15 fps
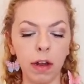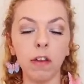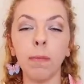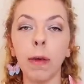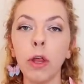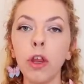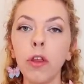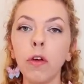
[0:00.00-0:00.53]

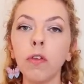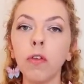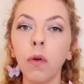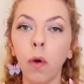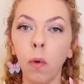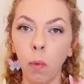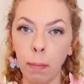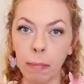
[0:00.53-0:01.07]
especially those of you
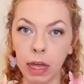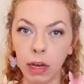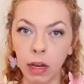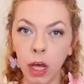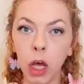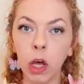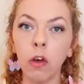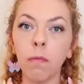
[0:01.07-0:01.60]
who are women
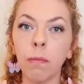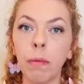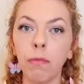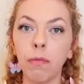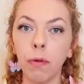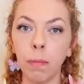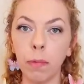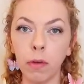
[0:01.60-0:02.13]
who've been
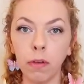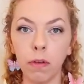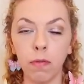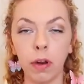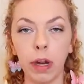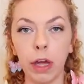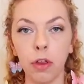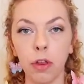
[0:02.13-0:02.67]
through abusive
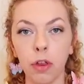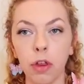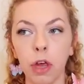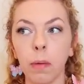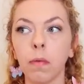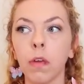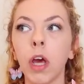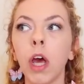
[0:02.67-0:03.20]

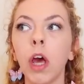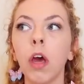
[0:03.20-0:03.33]
relationships.